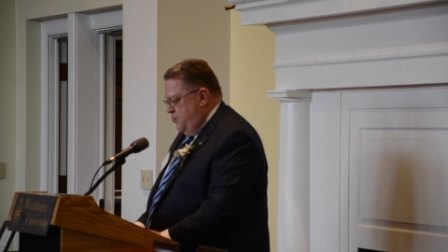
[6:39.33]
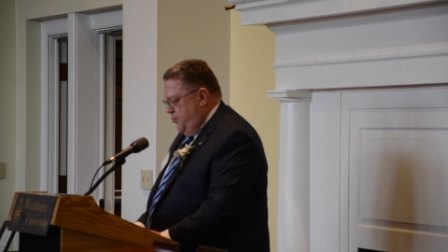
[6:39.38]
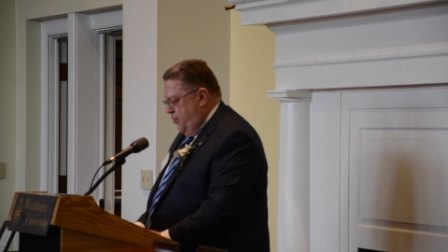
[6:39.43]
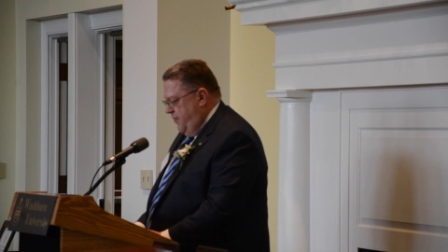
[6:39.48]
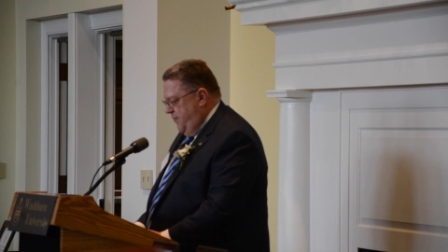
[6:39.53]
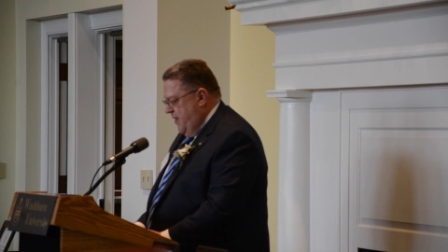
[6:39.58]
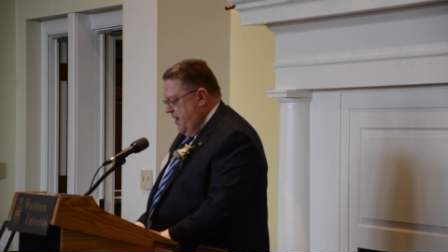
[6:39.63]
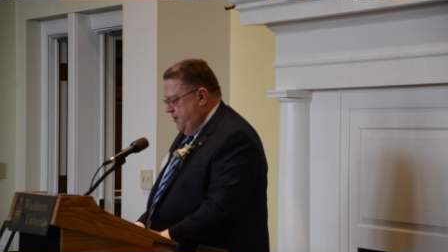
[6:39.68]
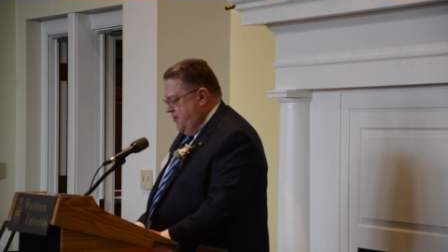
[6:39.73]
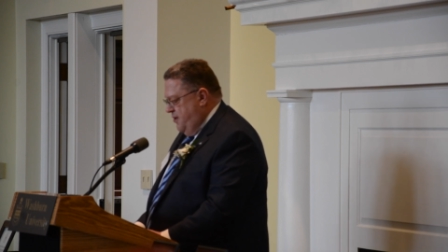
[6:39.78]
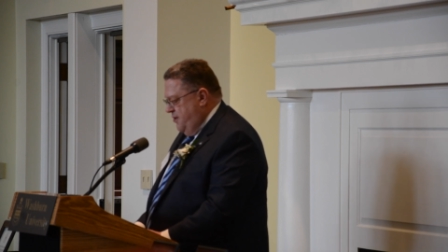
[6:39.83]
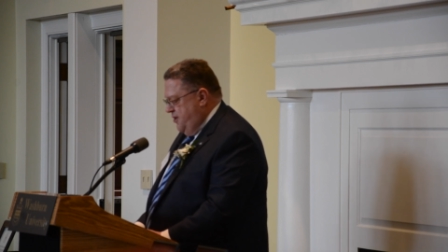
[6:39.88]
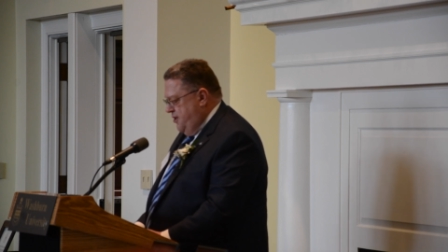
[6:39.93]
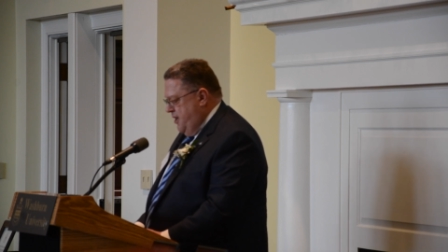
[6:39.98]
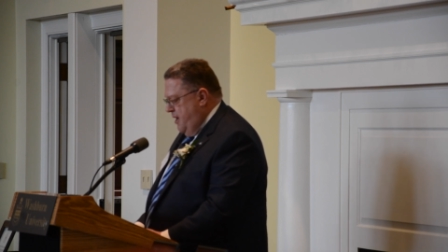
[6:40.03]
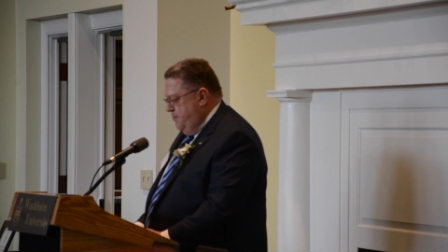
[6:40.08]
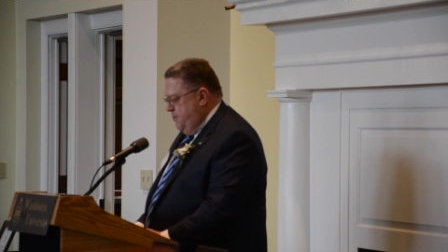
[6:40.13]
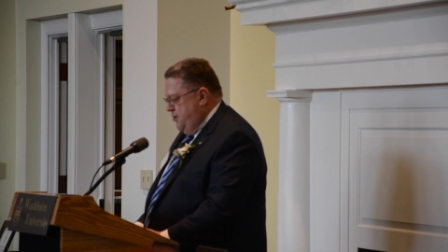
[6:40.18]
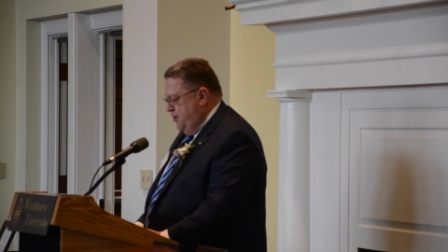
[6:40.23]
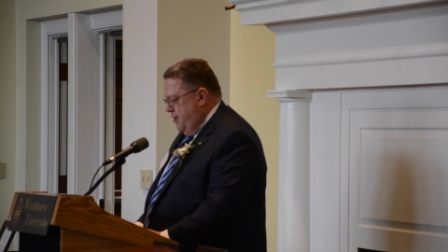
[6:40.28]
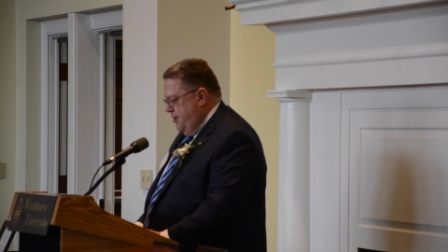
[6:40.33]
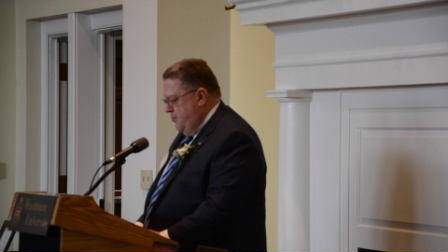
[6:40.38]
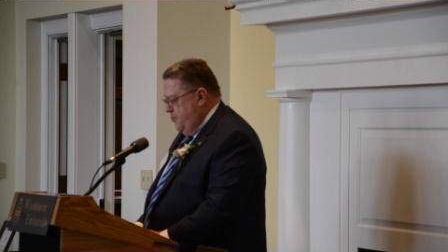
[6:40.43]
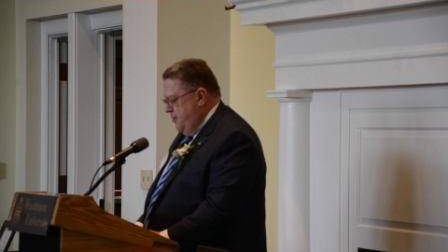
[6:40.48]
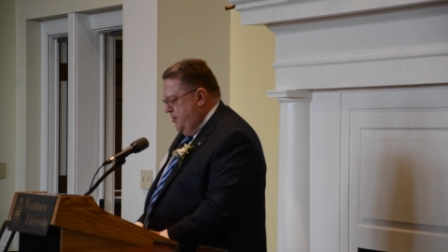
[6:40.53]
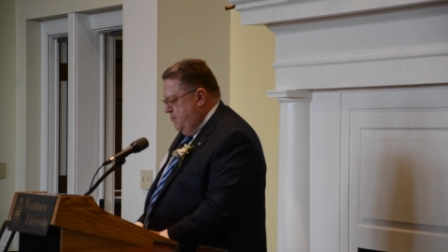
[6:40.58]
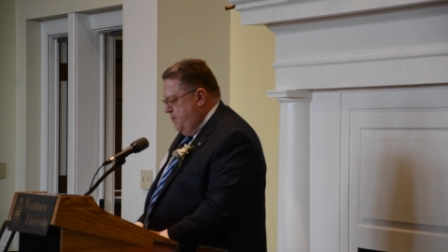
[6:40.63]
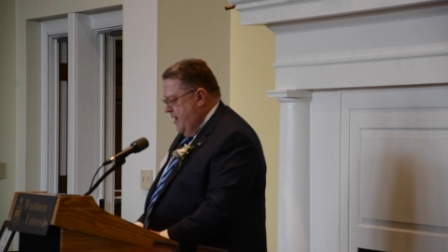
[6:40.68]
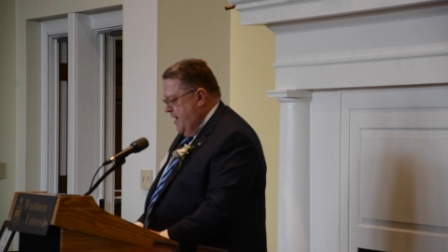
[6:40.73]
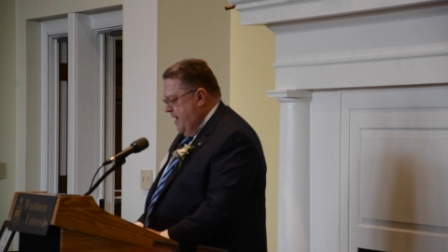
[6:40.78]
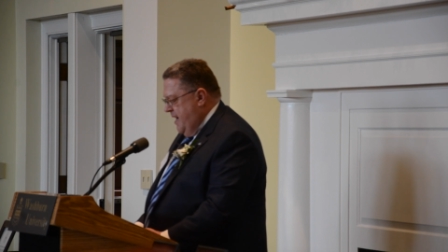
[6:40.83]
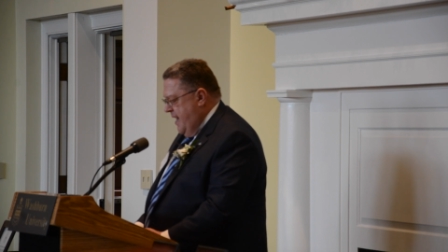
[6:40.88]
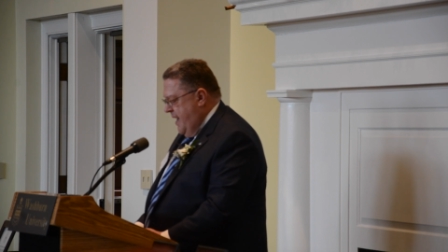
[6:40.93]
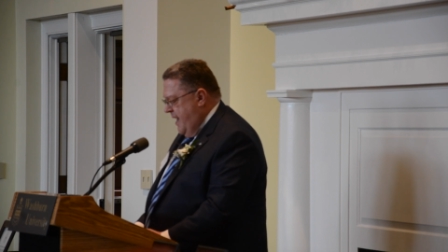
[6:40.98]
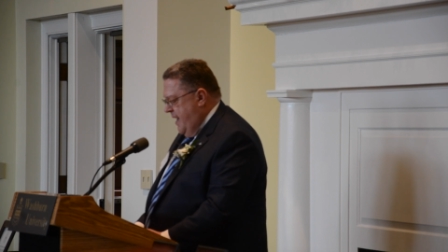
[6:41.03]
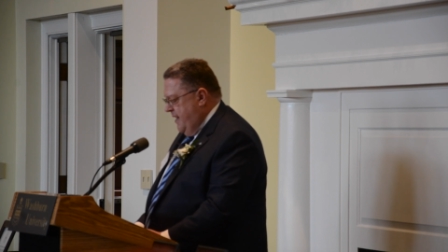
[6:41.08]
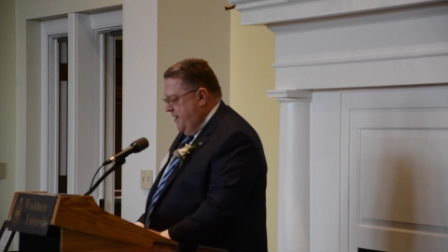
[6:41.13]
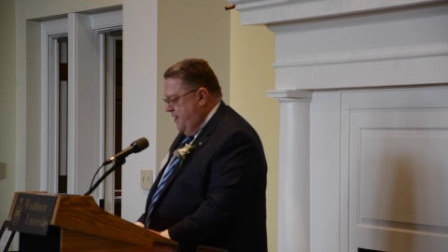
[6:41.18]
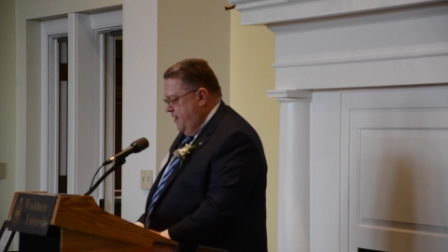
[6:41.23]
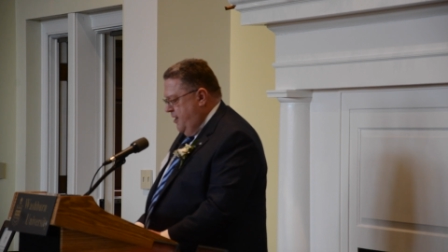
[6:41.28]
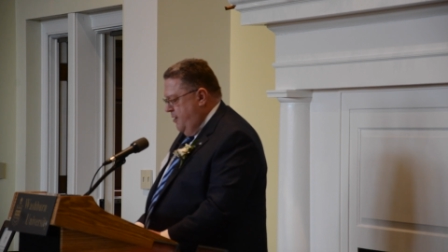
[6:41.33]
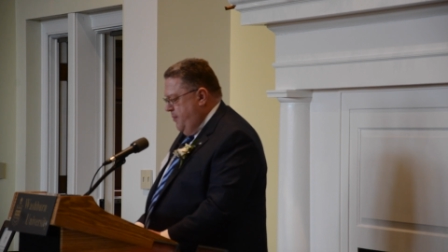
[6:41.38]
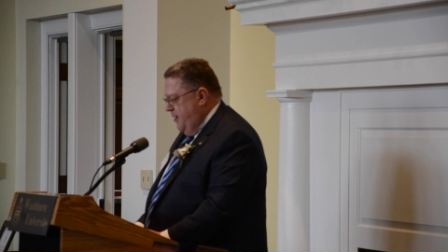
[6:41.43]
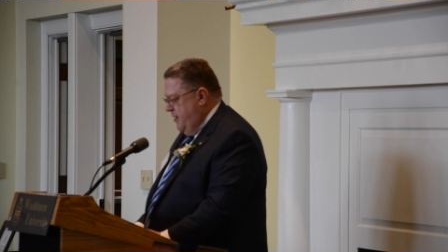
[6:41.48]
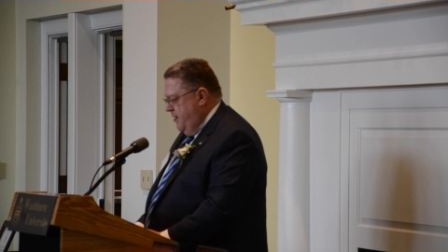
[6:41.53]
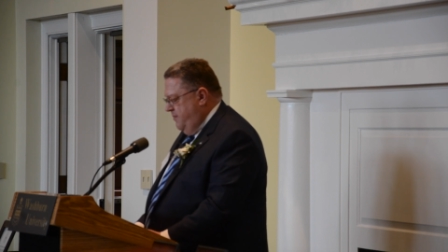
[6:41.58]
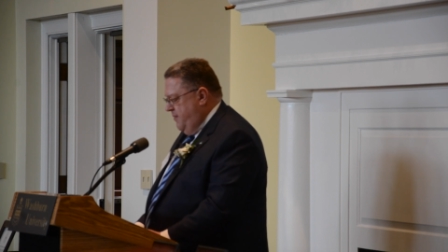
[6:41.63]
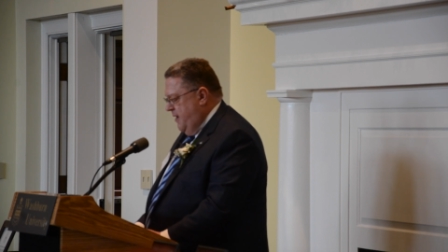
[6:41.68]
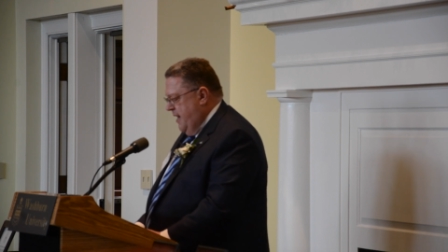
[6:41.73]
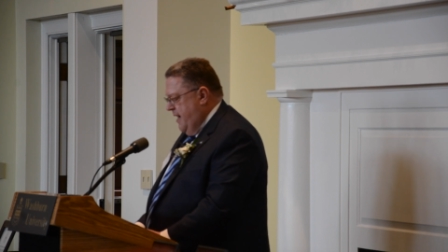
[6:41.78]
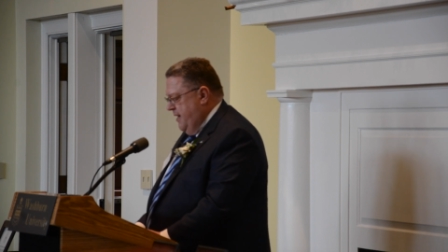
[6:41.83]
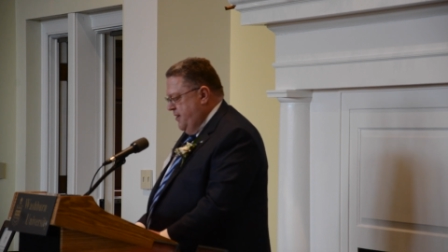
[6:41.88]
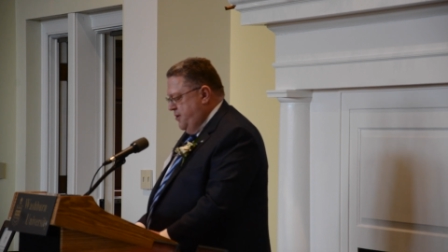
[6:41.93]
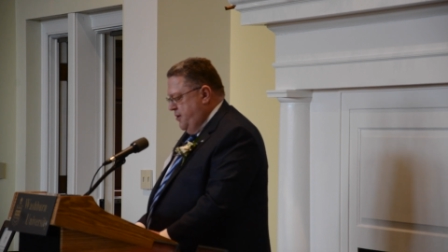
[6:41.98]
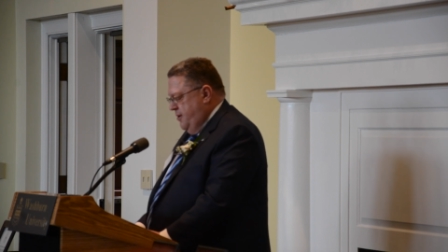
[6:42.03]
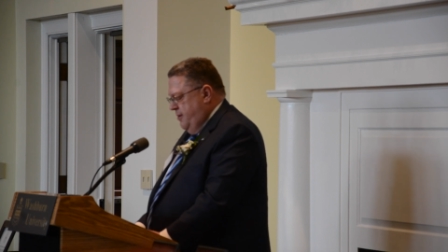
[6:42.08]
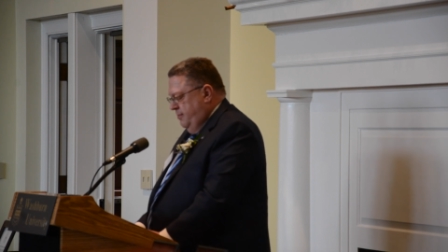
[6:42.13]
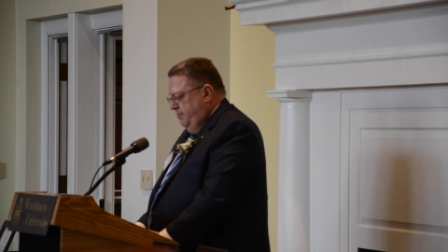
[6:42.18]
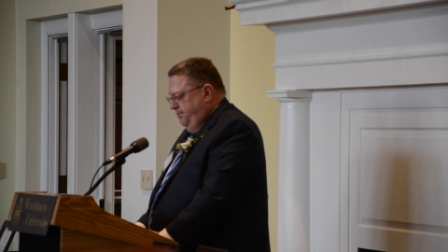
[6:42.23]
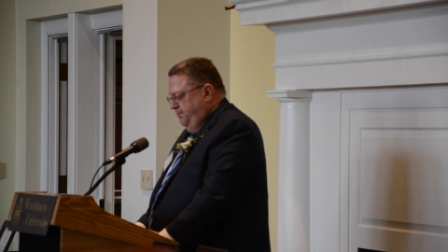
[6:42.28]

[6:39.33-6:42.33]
Professor Simpson was my academic advisor.